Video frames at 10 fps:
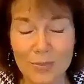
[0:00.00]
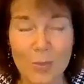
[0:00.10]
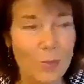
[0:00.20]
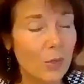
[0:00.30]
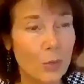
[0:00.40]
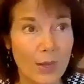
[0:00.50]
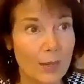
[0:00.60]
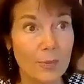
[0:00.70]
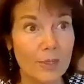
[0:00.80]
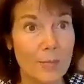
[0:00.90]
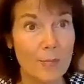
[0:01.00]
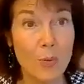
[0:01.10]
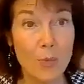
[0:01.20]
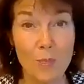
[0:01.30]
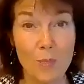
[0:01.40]
so incredibly
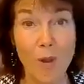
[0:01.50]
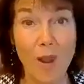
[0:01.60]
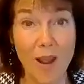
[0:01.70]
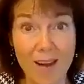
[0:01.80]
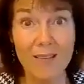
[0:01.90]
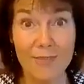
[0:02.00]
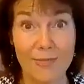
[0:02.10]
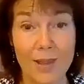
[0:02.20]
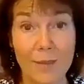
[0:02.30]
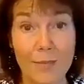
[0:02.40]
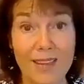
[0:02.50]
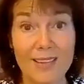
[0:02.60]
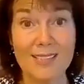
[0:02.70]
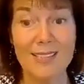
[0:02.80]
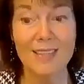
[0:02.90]
horrifying,
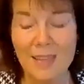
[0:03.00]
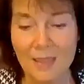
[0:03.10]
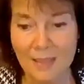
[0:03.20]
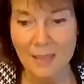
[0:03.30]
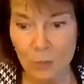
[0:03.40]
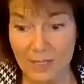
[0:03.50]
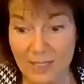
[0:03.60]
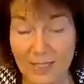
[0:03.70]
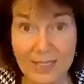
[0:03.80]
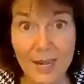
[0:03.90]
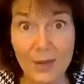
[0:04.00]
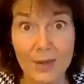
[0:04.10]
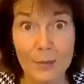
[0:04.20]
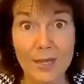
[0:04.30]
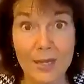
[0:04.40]
because not only is it
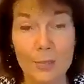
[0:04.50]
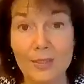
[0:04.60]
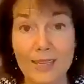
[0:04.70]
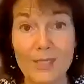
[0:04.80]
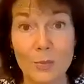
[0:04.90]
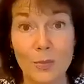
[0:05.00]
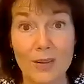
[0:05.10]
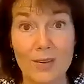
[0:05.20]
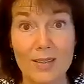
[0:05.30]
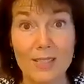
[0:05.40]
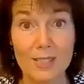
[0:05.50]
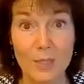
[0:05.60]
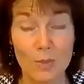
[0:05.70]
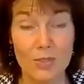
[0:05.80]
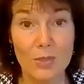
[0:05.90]
scary to be at a place where
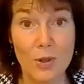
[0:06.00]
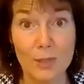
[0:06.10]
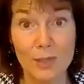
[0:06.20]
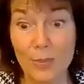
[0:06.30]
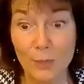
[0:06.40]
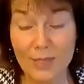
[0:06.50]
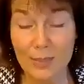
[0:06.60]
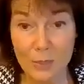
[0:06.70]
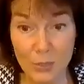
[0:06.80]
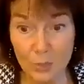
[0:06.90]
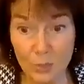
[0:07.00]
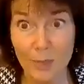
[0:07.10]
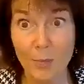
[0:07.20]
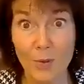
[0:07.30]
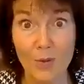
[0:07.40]
someone's called and threatened to shoot
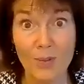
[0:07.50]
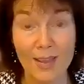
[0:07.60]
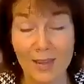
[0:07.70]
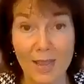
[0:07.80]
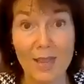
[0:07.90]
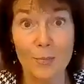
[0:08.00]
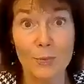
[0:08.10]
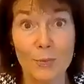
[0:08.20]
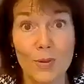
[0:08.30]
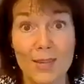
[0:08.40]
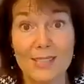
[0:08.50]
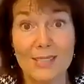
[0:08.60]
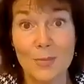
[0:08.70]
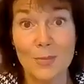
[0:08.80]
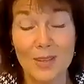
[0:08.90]
people, an employee,
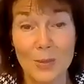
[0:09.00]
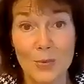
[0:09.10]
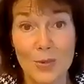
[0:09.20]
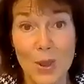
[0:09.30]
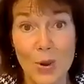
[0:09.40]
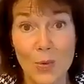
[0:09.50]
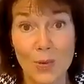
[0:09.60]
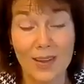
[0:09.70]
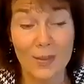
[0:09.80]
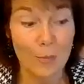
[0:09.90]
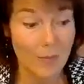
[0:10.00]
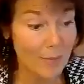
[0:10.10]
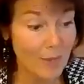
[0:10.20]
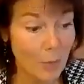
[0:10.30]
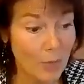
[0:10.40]
someone that you know and
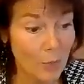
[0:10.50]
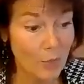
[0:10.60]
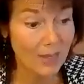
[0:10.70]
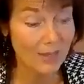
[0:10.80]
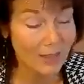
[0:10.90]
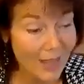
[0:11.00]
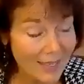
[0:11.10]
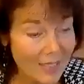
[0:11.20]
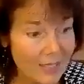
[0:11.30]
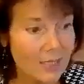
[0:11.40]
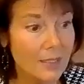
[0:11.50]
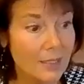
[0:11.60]
maybe at one point have liked,